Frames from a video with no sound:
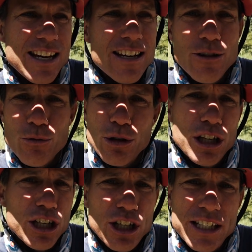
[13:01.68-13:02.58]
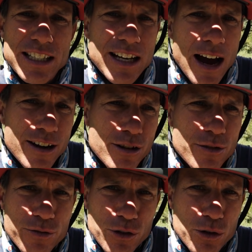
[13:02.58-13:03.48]
eating really good diner
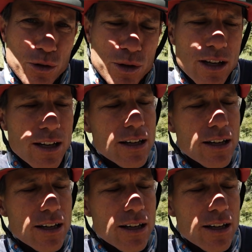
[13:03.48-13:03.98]
food,